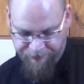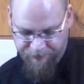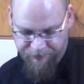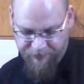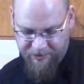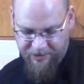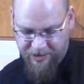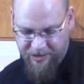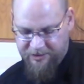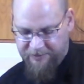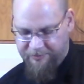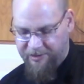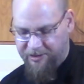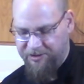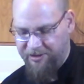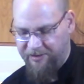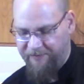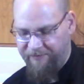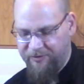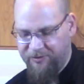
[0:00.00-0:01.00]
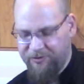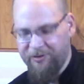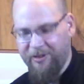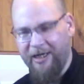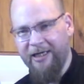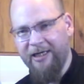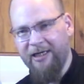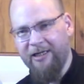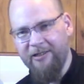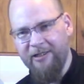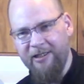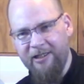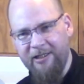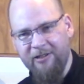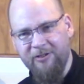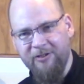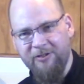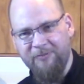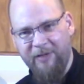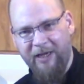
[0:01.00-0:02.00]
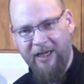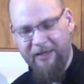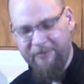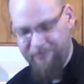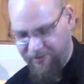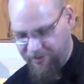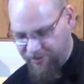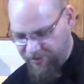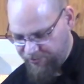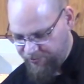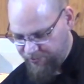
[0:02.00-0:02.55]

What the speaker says: Not to mention, have you tried cleaning those paintbrush